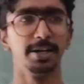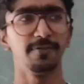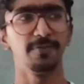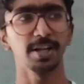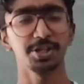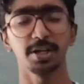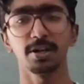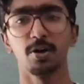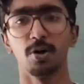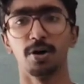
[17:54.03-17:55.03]

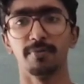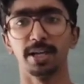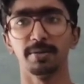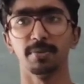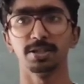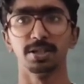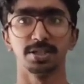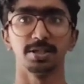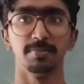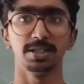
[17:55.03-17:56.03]
deflection or very much
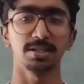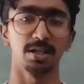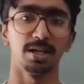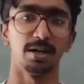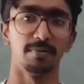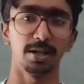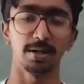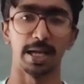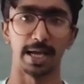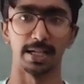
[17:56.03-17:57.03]
disturbance in our
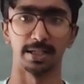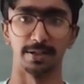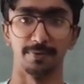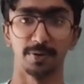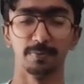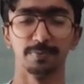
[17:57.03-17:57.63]
aircraft.